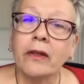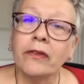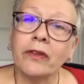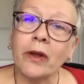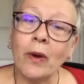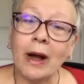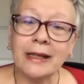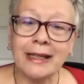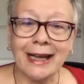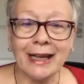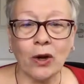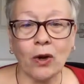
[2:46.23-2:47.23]
So, a
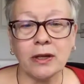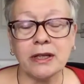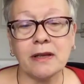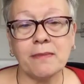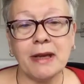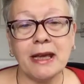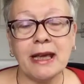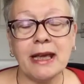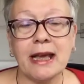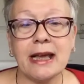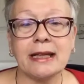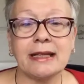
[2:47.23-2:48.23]

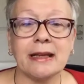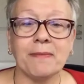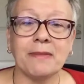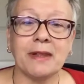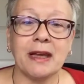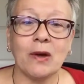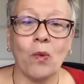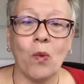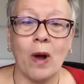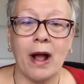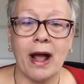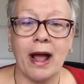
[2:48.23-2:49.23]
dichotomy is something
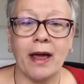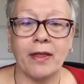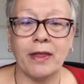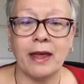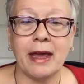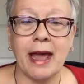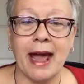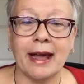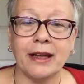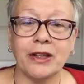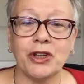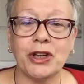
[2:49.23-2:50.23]
where the
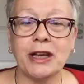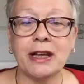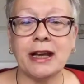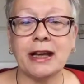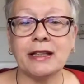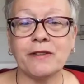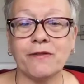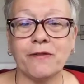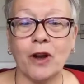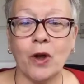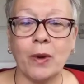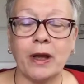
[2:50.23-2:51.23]
energy is
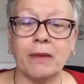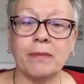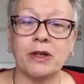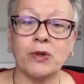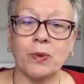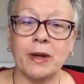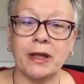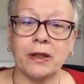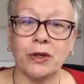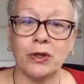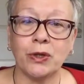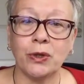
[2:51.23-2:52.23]
flowing between
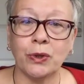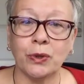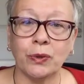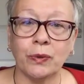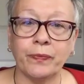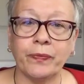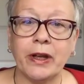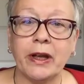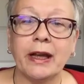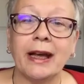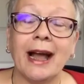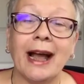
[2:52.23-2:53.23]
the two.
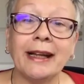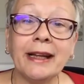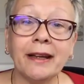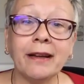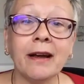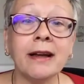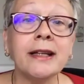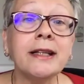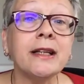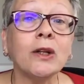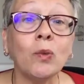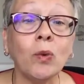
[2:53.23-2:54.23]
And in an
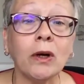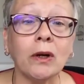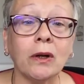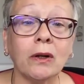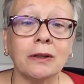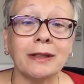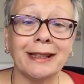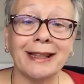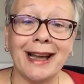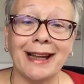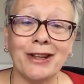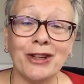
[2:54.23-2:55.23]
ideal world,
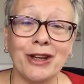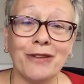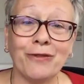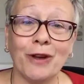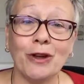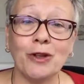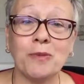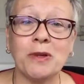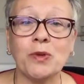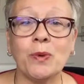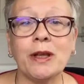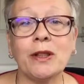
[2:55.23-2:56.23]
the energy flows
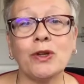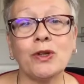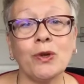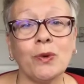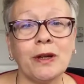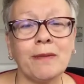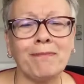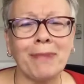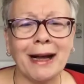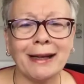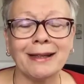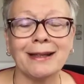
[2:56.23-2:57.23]
between the two in a
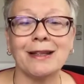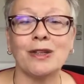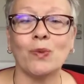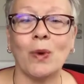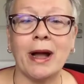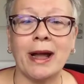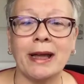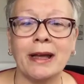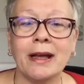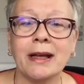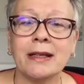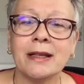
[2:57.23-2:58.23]
balanced way.
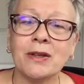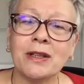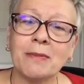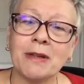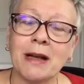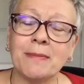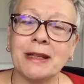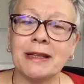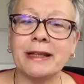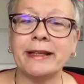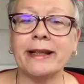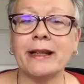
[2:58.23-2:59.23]
So sometimes
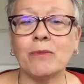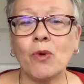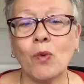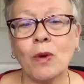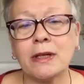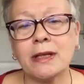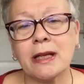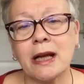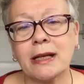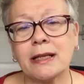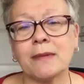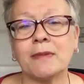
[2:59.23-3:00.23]
it's a little more one
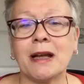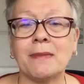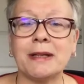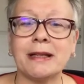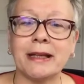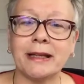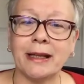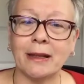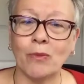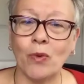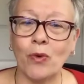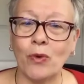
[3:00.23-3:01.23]
side, sometimes it's a little
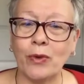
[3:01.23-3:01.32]
more